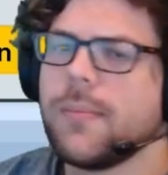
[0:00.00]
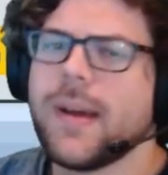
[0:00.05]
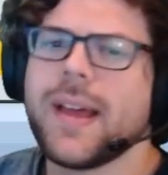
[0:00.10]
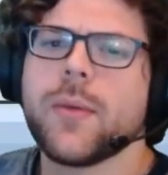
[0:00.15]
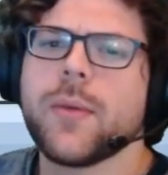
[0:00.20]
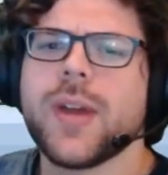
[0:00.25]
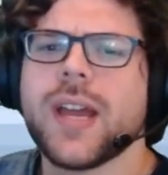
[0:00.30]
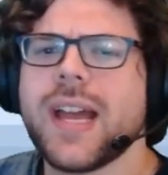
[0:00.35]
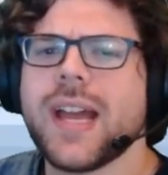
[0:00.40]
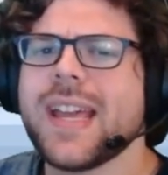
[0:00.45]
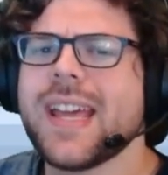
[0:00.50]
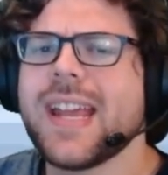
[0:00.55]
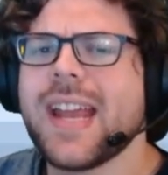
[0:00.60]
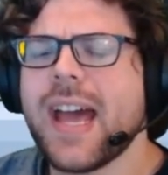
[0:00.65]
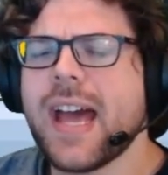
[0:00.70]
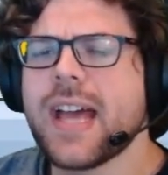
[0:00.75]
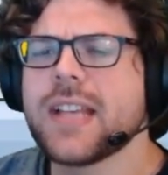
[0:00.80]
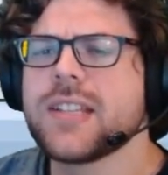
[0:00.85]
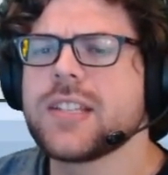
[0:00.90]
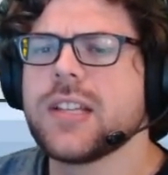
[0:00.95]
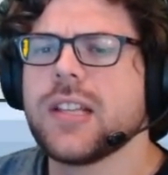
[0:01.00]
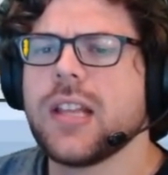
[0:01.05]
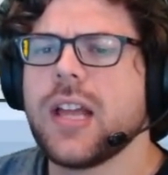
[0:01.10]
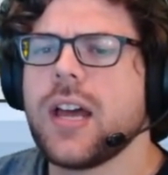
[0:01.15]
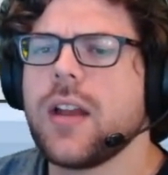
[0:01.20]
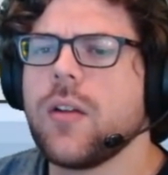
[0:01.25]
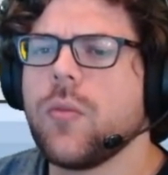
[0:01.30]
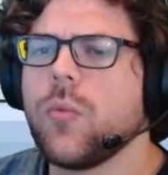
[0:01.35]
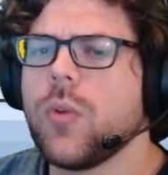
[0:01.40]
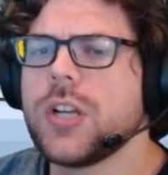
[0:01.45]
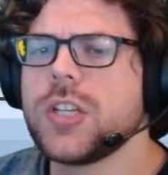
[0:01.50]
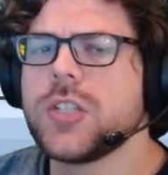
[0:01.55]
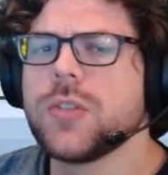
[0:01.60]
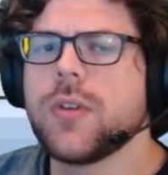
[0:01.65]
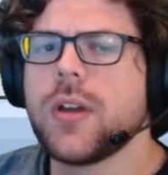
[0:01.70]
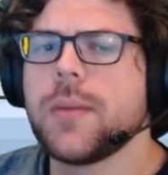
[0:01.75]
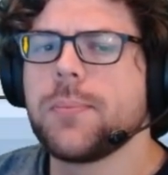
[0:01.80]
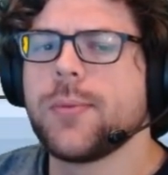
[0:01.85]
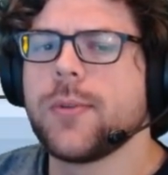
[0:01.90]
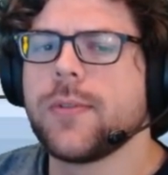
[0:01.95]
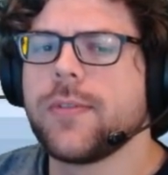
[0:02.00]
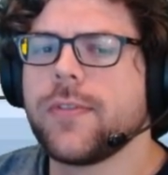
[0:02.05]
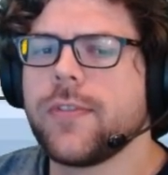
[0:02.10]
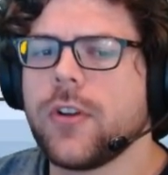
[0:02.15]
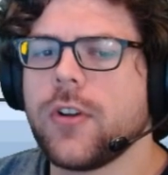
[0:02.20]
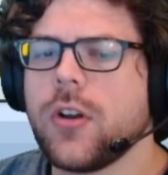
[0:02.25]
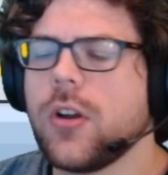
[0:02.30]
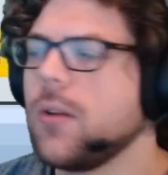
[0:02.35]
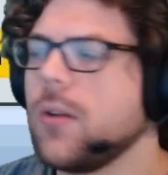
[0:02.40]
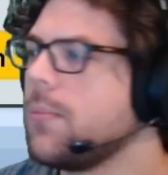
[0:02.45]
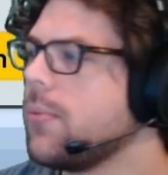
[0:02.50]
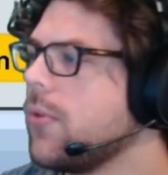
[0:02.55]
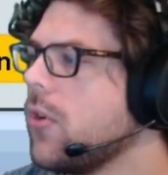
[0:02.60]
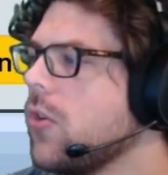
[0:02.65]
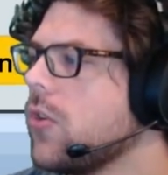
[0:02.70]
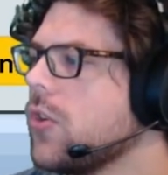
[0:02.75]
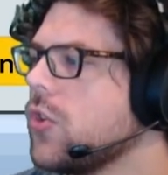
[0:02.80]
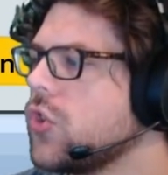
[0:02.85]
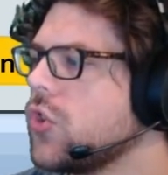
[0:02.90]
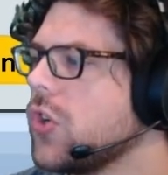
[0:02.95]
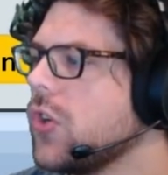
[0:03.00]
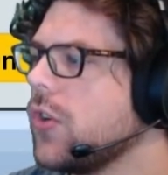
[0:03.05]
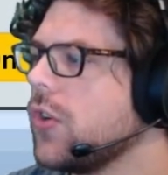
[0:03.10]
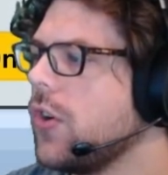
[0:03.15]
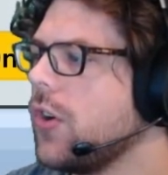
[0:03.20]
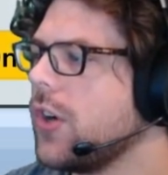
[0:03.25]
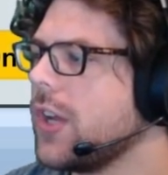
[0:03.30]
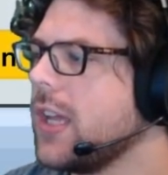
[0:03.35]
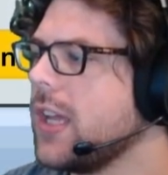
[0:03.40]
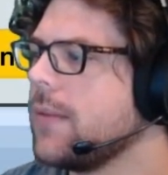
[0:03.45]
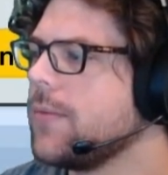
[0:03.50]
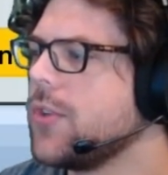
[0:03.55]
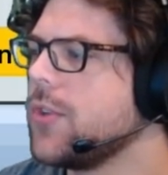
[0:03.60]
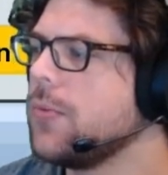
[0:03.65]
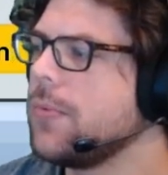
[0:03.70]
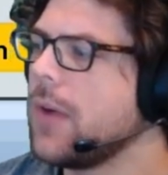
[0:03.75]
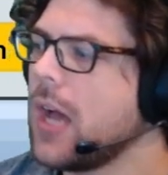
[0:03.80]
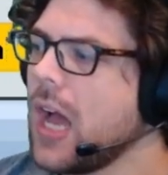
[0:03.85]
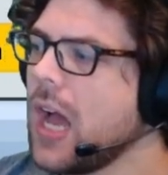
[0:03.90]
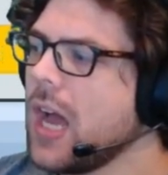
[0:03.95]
By the way, I get asked a lot, what do I prefer, Pro Controller or GameCube?